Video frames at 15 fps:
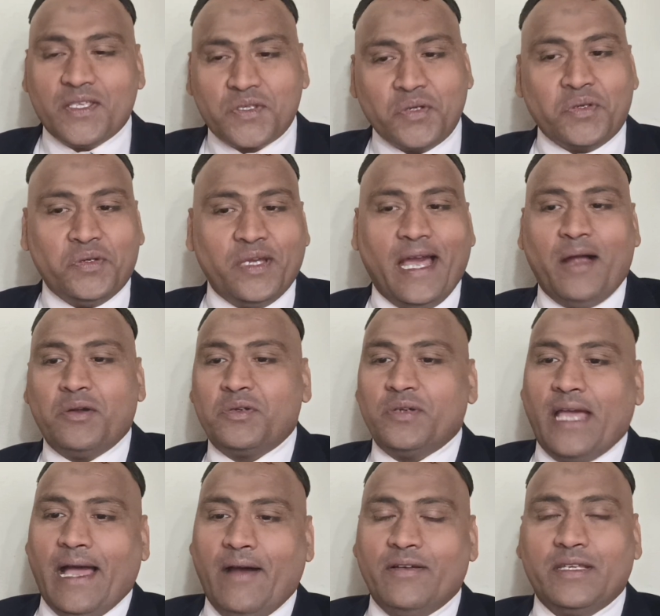So you have
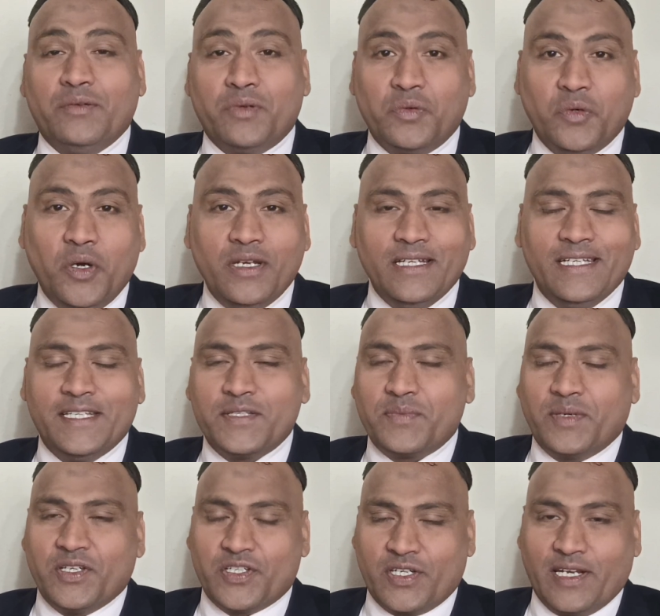to have your own
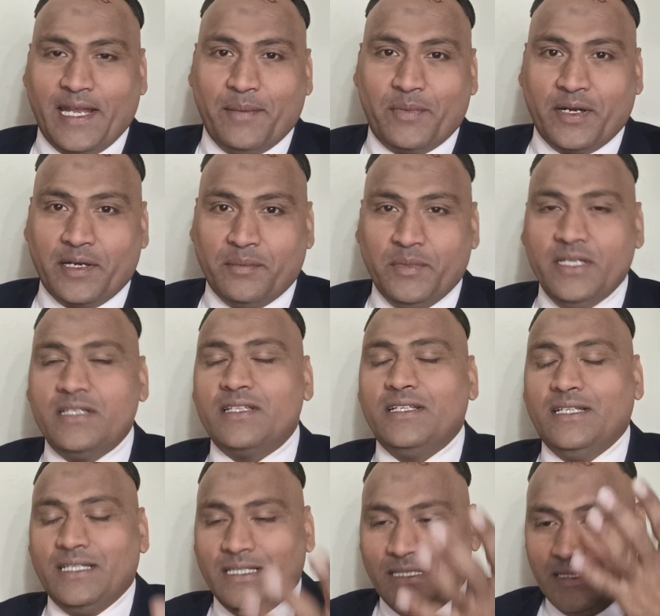inspirational library, means
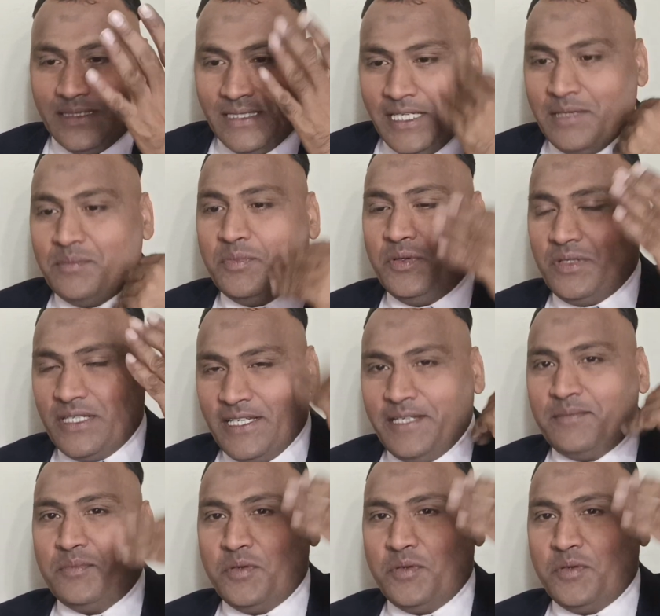input.